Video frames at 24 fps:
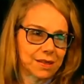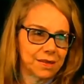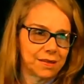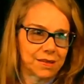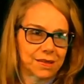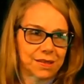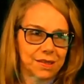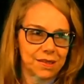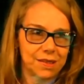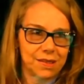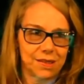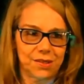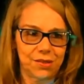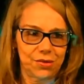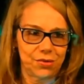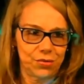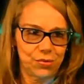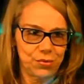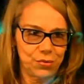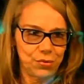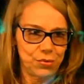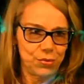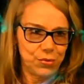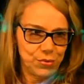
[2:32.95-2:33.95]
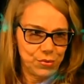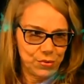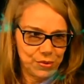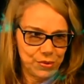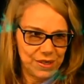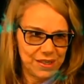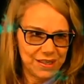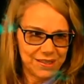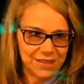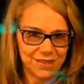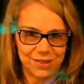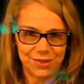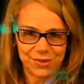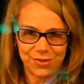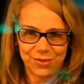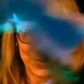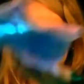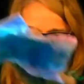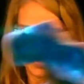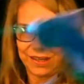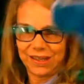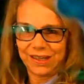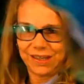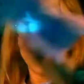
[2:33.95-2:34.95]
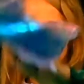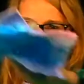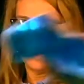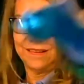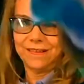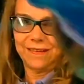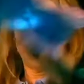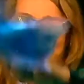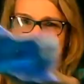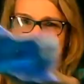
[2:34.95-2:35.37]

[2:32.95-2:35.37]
So let's do this.